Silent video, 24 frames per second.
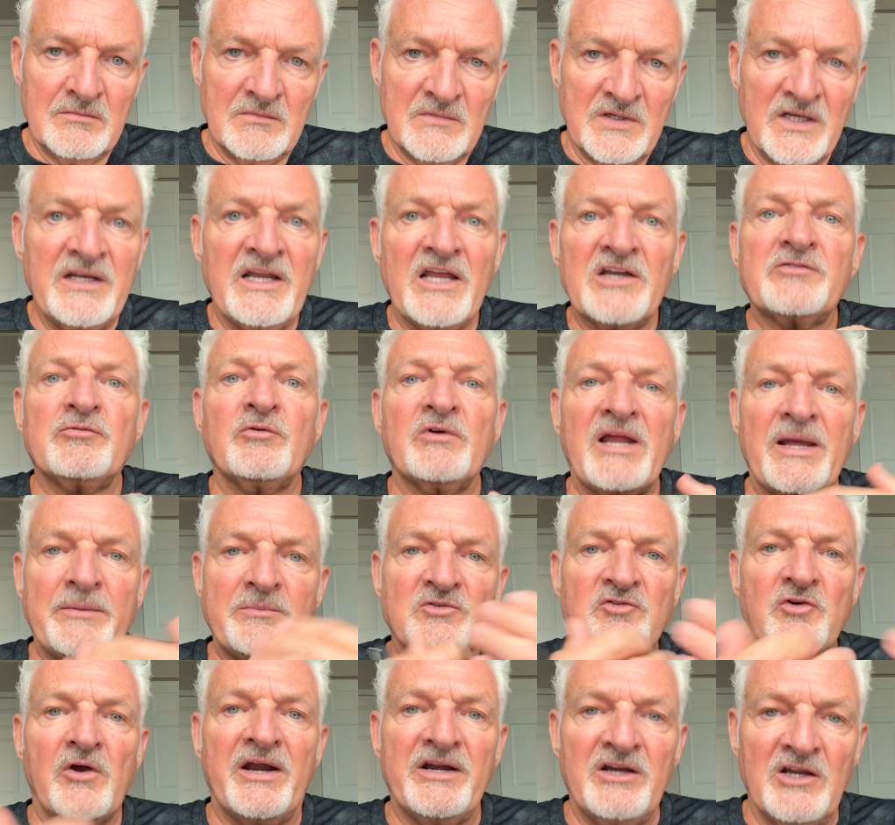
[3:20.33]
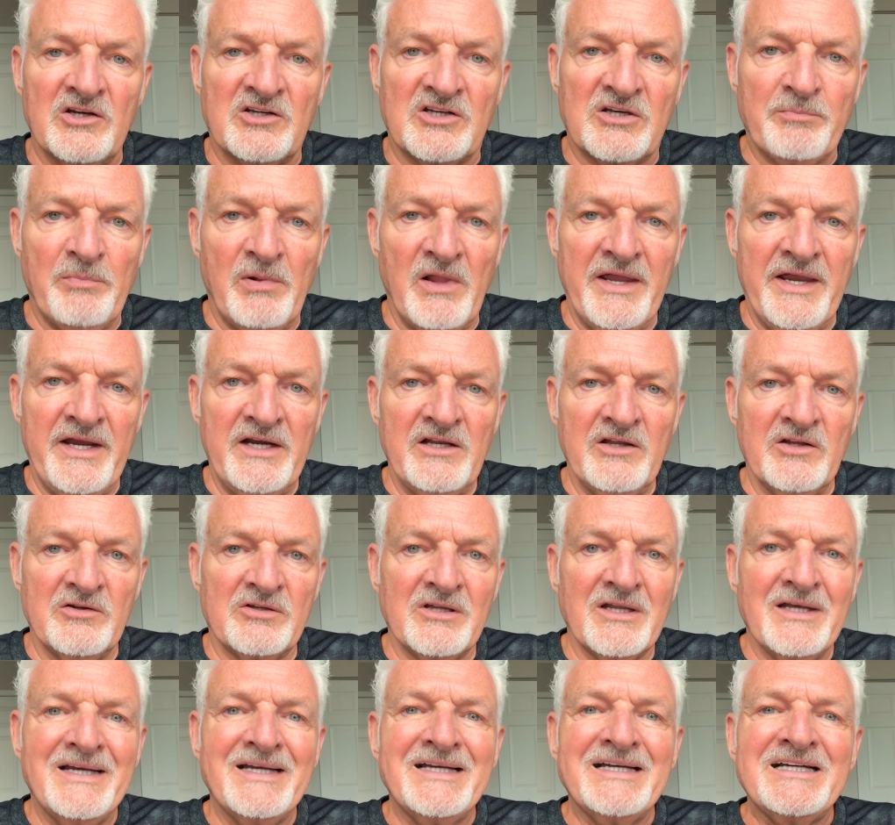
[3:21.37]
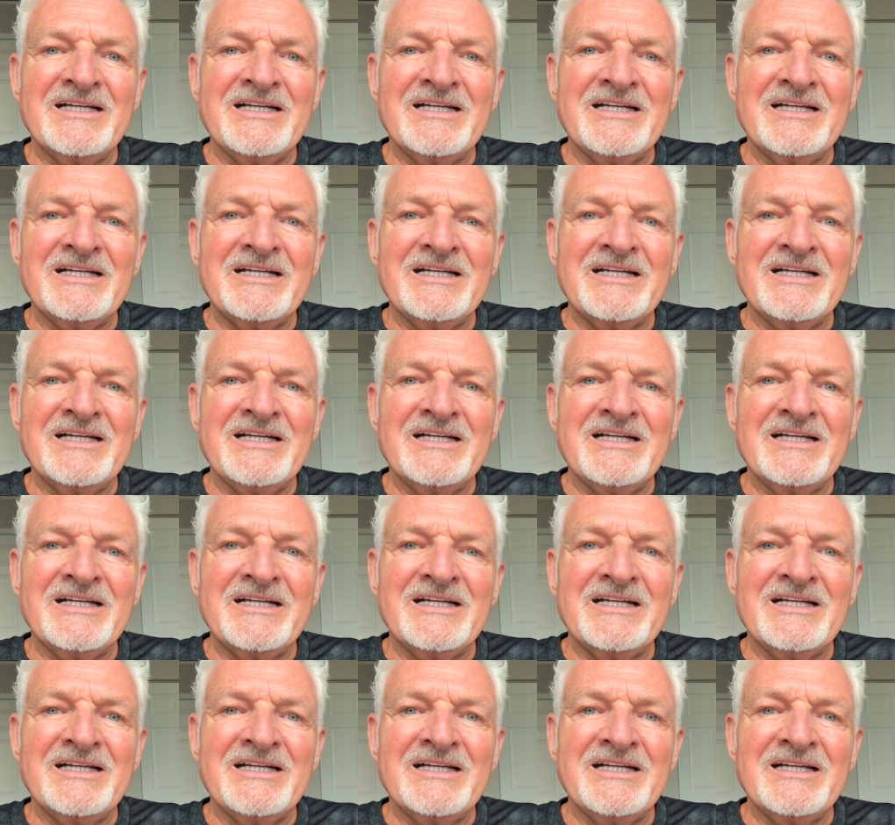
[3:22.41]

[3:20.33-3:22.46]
And that's what I'm trying to explain is